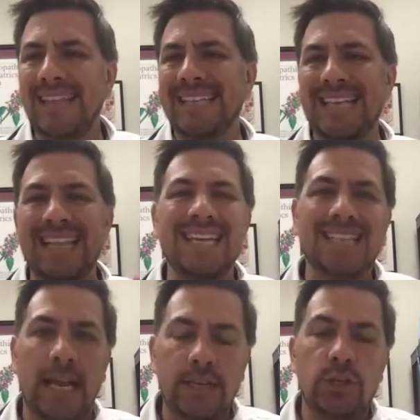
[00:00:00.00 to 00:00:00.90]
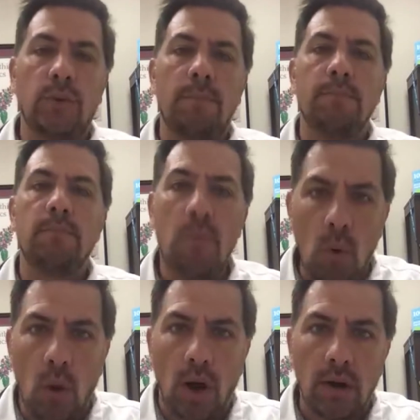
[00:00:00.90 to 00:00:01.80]
is that they tend to do it
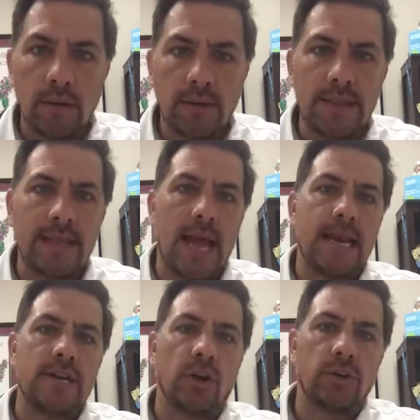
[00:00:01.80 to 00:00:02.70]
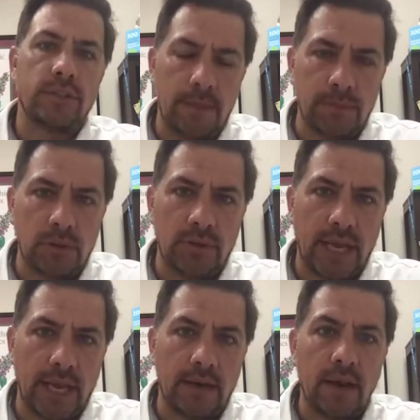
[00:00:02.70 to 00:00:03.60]
more than a neurotypical
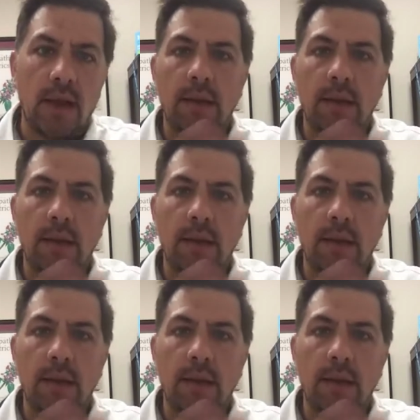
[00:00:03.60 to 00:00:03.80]
kid